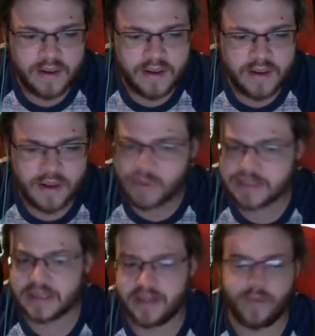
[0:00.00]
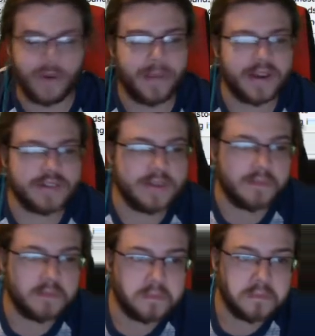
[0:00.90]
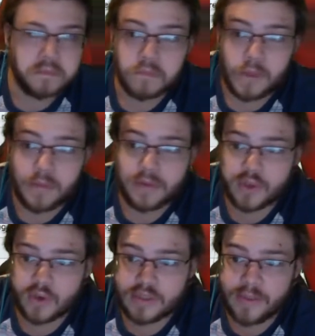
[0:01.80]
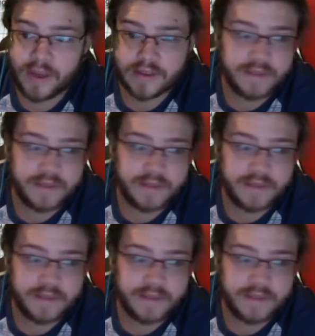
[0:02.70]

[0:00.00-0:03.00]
It wasn't Life Orb, actually. Maybe it's Choice Specs.